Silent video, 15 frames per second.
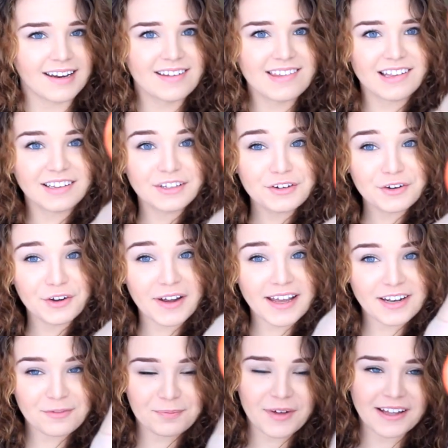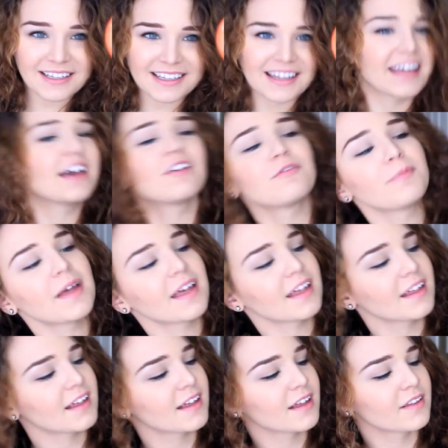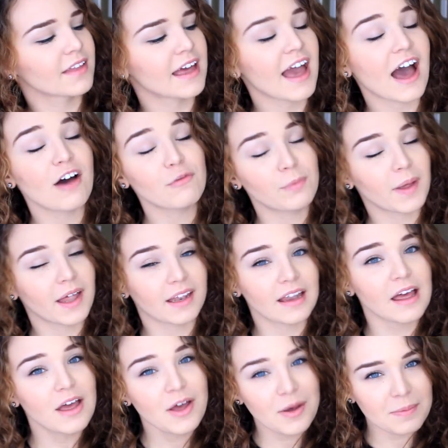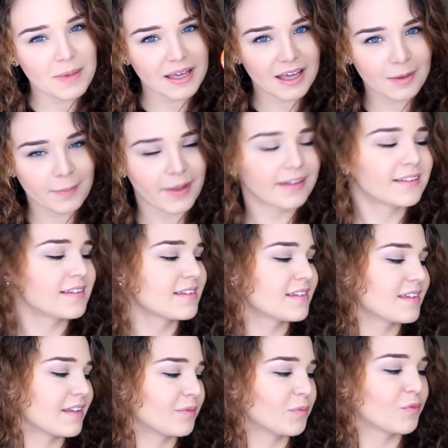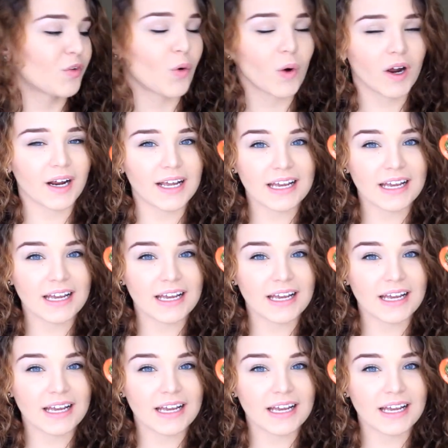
It is the Loot Crate button. They have making they have been making buttons for